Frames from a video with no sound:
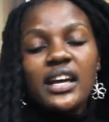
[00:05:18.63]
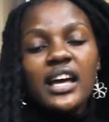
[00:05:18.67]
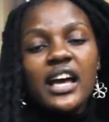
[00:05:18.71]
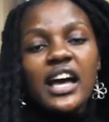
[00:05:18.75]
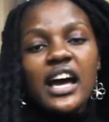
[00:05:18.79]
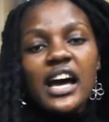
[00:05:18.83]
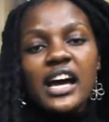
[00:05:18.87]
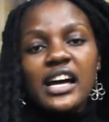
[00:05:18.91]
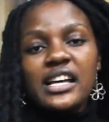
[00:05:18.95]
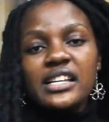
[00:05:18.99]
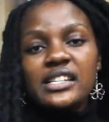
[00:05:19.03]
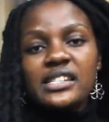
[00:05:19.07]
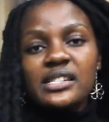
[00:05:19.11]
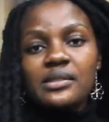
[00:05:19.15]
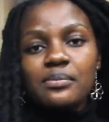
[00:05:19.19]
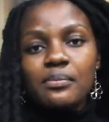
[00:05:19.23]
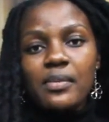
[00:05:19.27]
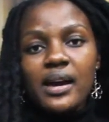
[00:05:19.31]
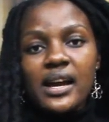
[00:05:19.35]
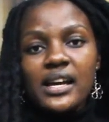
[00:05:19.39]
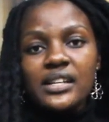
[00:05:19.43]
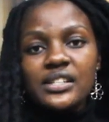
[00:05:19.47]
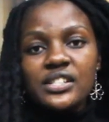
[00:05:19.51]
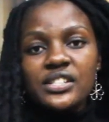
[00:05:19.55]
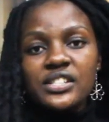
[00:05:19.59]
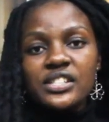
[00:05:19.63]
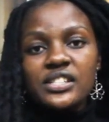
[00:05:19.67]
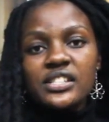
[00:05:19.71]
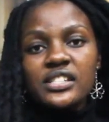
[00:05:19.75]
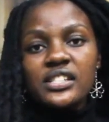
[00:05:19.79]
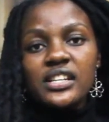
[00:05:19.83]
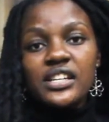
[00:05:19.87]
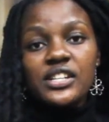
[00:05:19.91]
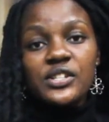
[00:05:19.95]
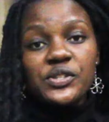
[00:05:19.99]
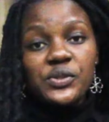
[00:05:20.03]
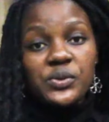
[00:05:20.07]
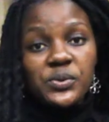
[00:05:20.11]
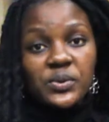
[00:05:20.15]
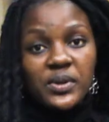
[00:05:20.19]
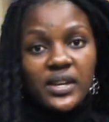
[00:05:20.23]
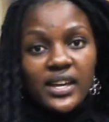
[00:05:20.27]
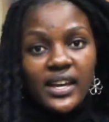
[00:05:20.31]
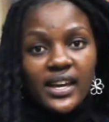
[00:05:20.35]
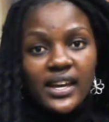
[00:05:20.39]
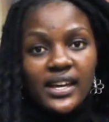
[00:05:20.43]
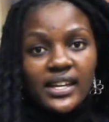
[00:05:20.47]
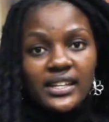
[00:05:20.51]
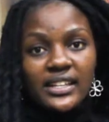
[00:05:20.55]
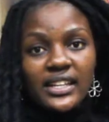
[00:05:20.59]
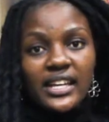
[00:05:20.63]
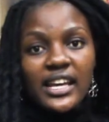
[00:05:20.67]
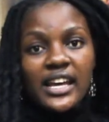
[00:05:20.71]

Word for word: as much as you can